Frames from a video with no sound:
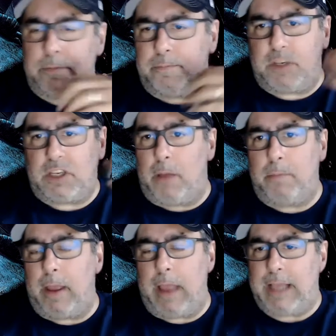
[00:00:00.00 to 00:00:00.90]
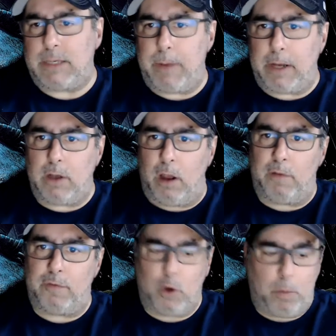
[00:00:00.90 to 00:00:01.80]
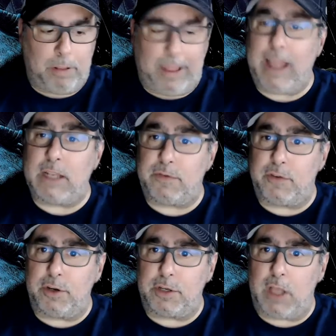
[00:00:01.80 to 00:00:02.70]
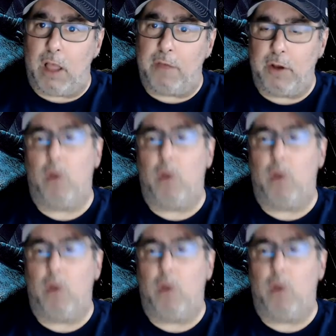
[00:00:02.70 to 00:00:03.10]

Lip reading: some aspect of your plans for yourself.